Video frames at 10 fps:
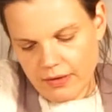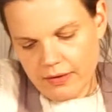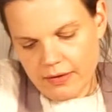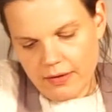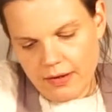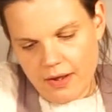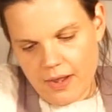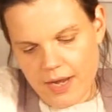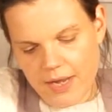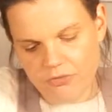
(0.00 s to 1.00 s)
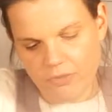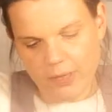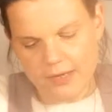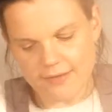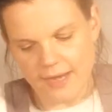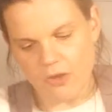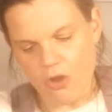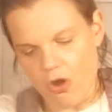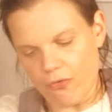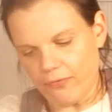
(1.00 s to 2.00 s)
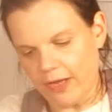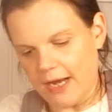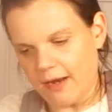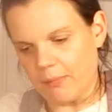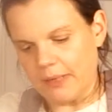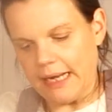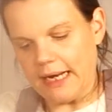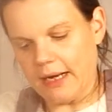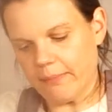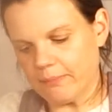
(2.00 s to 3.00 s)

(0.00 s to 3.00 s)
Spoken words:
And actually I'm going to take it off the heat completely.